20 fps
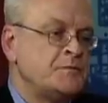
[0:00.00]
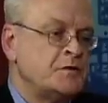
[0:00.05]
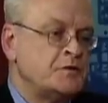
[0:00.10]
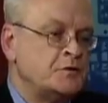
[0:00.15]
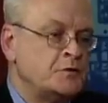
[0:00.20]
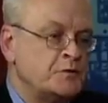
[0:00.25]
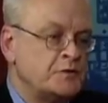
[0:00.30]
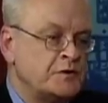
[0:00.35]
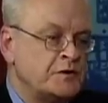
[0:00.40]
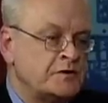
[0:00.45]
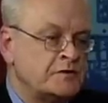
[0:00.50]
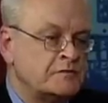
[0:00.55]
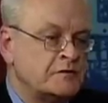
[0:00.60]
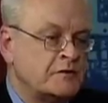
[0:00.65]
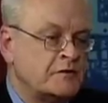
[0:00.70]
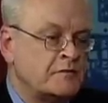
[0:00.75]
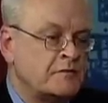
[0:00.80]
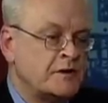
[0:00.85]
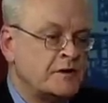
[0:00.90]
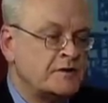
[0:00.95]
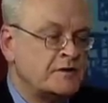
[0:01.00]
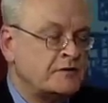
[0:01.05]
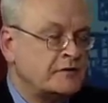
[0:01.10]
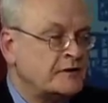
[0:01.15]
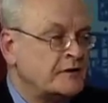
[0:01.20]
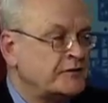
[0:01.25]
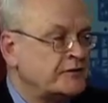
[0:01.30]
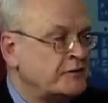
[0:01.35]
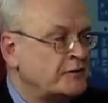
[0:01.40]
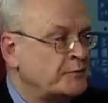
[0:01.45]
you're doing it in a way
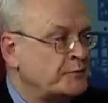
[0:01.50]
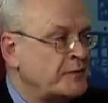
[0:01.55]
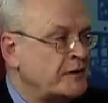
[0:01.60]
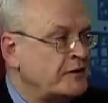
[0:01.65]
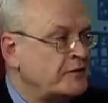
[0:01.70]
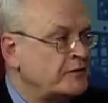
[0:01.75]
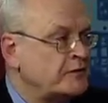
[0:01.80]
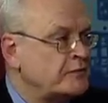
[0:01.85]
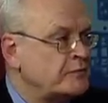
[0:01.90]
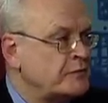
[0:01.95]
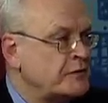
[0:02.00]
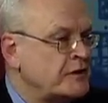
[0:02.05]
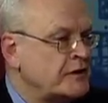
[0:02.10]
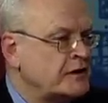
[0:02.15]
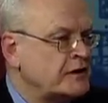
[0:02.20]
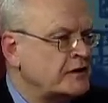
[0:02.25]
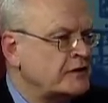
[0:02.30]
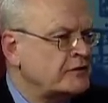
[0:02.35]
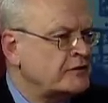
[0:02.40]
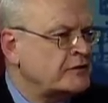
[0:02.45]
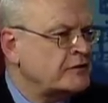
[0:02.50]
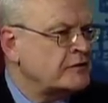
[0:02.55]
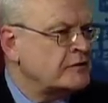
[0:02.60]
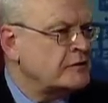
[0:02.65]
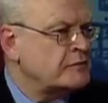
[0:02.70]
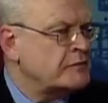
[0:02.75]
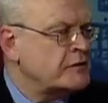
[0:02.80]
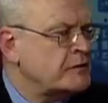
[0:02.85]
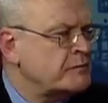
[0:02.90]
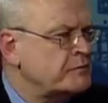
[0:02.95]
that's less expensive, but I guess
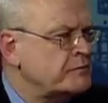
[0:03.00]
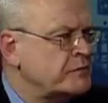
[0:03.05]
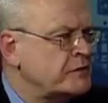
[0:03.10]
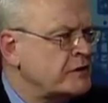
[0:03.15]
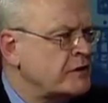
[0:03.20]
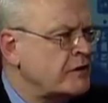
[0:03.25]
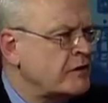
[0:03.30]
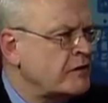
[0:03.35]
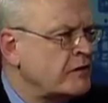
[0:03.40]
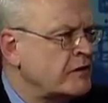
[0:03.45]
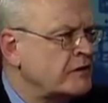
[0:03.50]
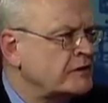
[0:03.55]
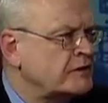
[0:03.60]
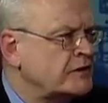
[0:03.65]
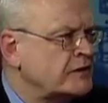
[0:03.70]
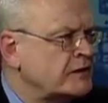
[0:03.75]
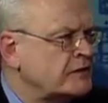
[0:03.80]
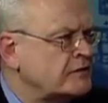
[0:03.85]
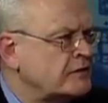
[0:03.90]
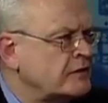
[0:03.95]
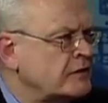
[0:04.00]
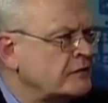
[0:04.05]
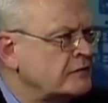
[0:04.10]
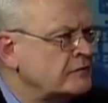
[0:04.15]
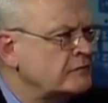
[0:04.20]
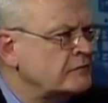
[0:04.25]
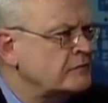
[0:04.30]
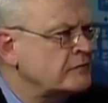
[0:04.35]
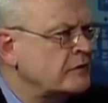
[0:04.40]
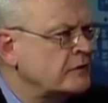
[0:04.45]
it might be hard to get
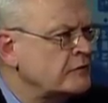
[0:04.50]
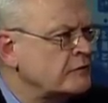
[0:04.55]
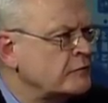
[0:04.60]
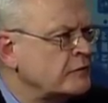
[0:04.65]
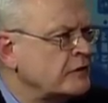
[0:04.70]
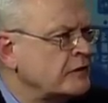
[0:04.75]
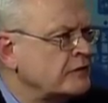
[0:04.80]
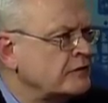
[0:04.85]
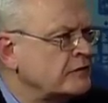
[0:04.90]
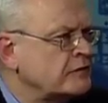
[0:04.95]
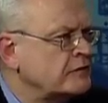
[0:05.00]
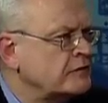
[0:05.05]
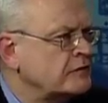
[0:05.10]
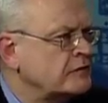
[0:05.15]
done otherwise.